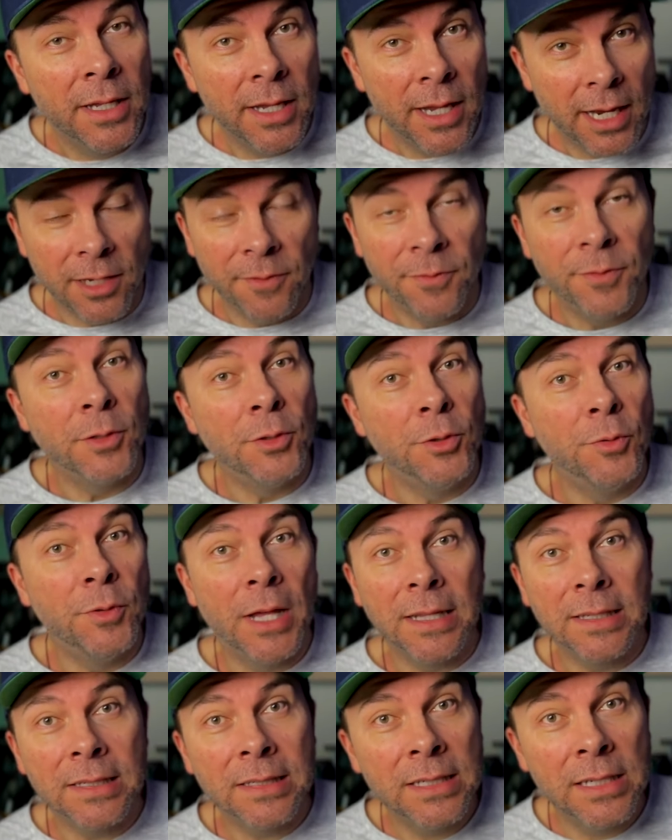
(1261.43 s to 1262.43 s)
And if you can do
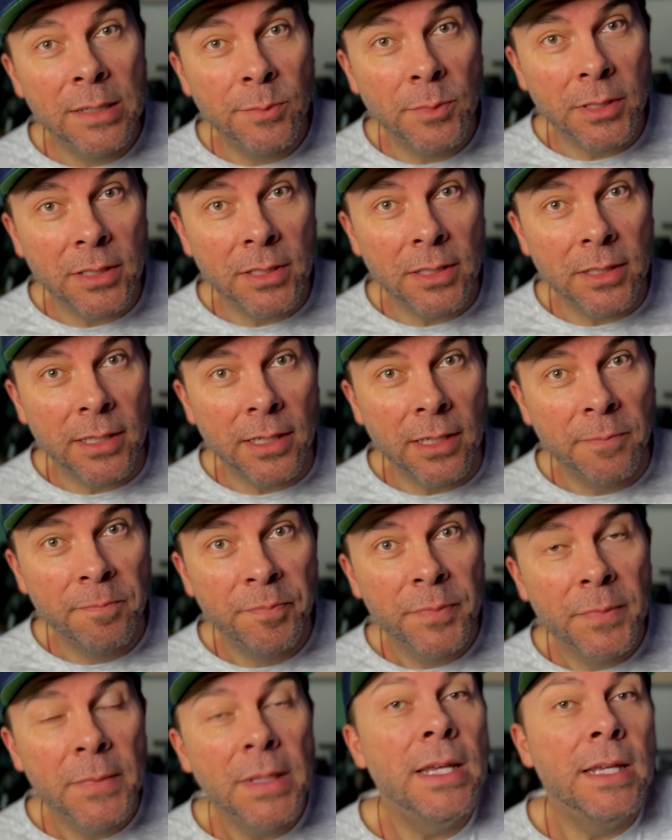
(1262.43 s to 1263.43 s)
that seamlessly,
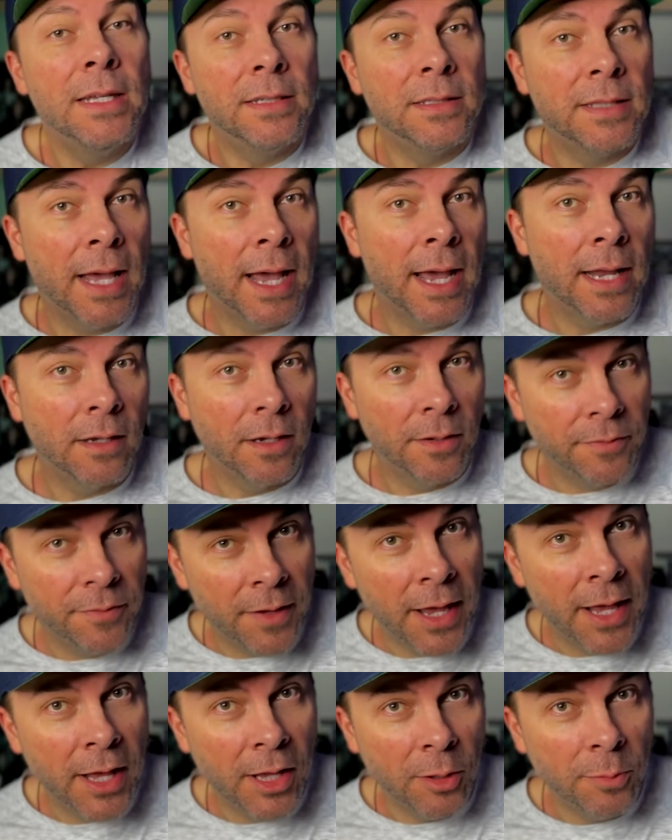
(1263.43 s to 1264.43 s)
is that of
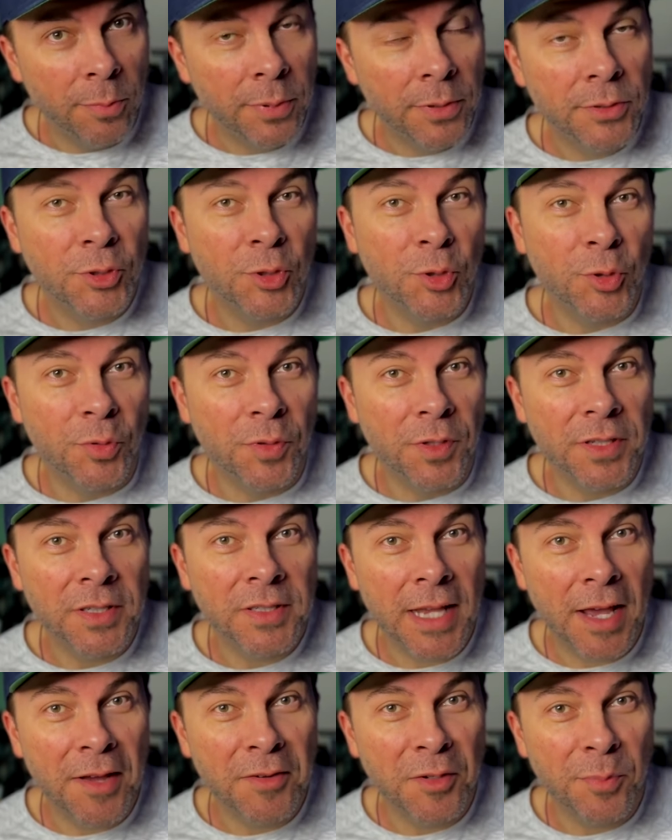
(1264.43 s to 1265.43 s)
help to the
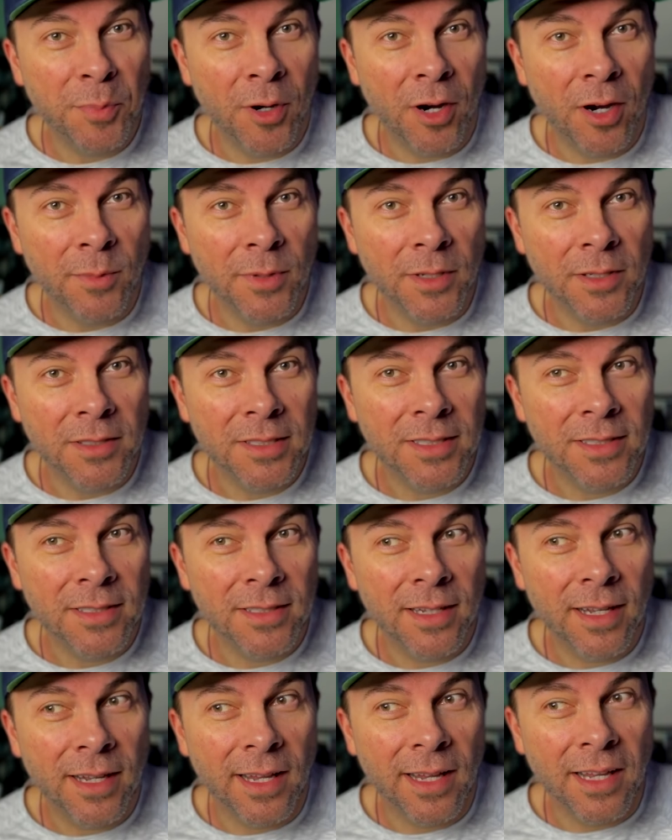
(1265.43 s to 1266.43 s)
sound department?
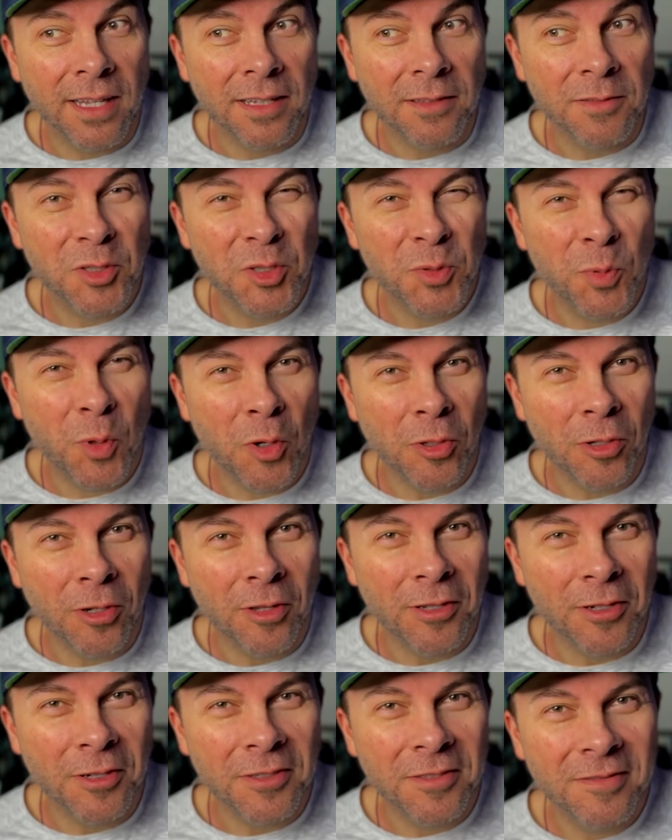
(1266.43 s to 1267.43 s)
And spoiler
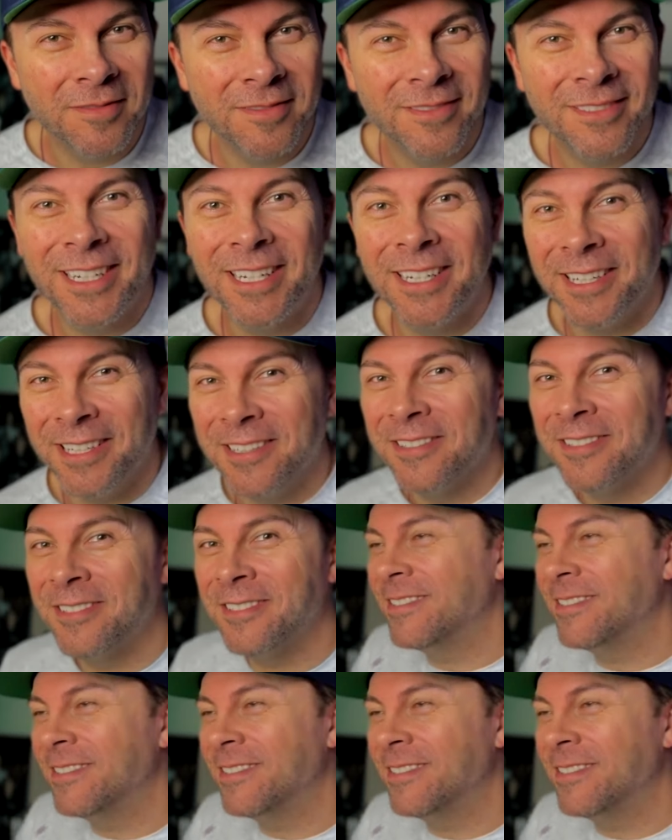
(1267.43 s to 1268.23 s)
alert, it is.